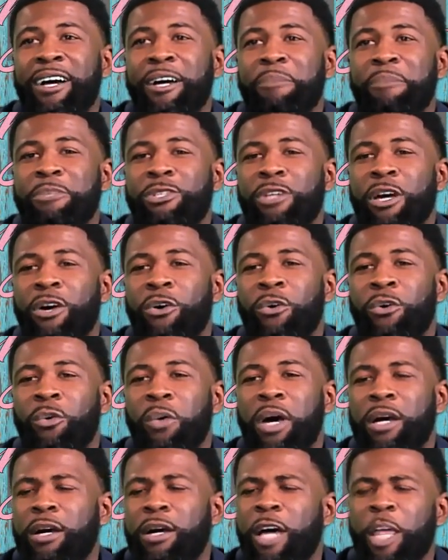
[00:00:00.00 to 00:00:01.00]

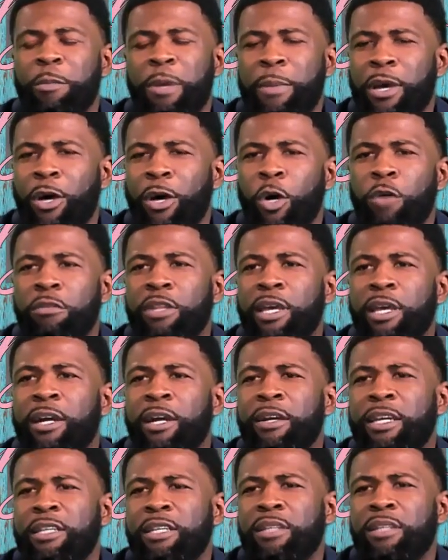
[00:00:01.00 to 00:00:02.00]
So I call him up, I go over
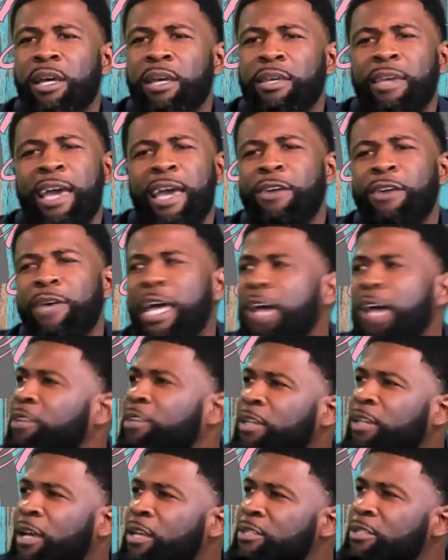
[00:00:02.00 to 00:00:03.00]
there. He's like, yeah, I don't have
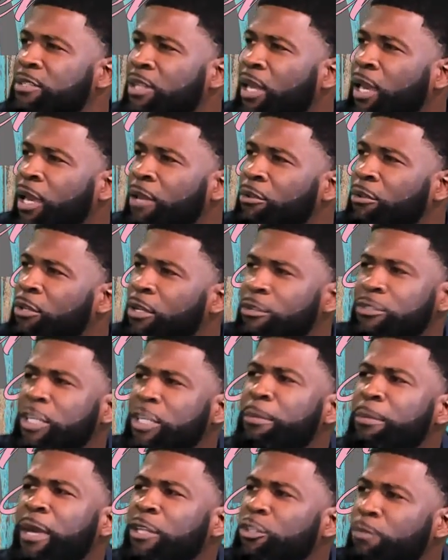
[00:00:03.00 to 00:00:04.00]
any guns today. You know, just
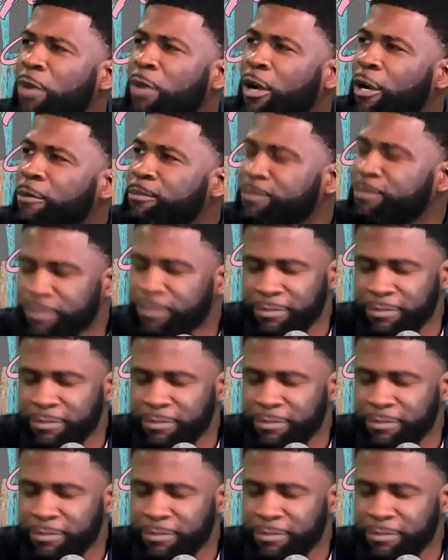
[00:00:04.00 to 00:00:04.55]
come back tomorrow.